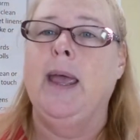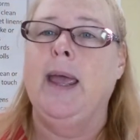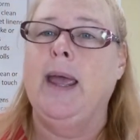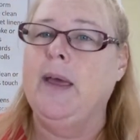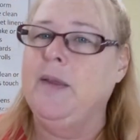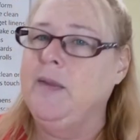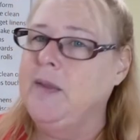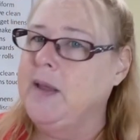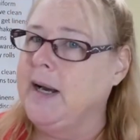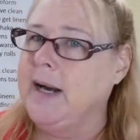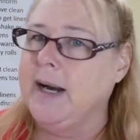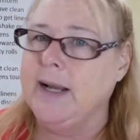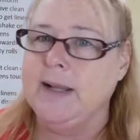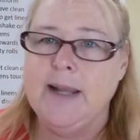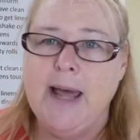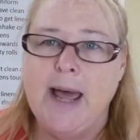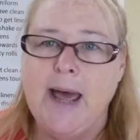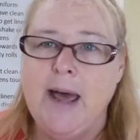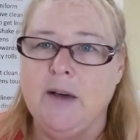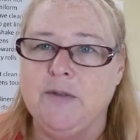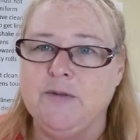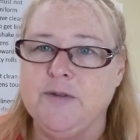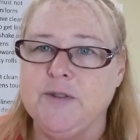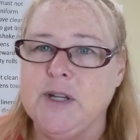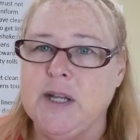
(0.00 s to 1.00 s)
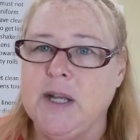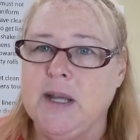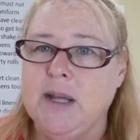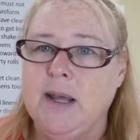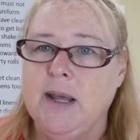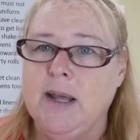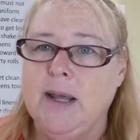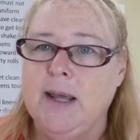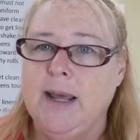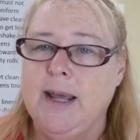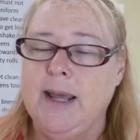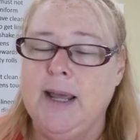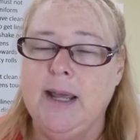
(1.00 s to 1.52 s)
And then I left.
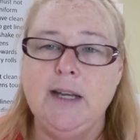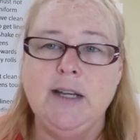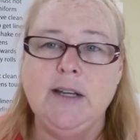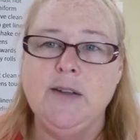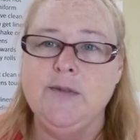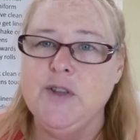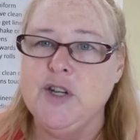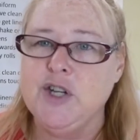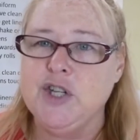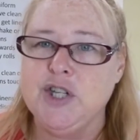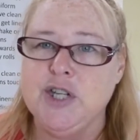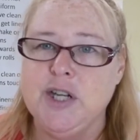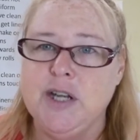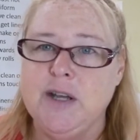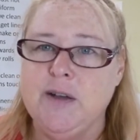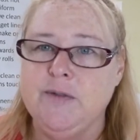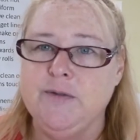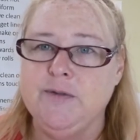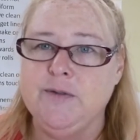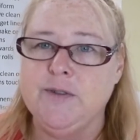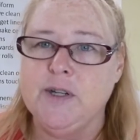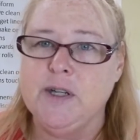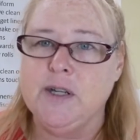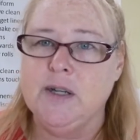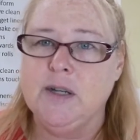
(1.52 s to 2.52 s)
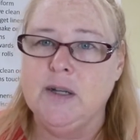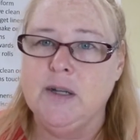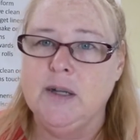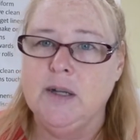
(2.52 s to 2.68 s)
End of the shift.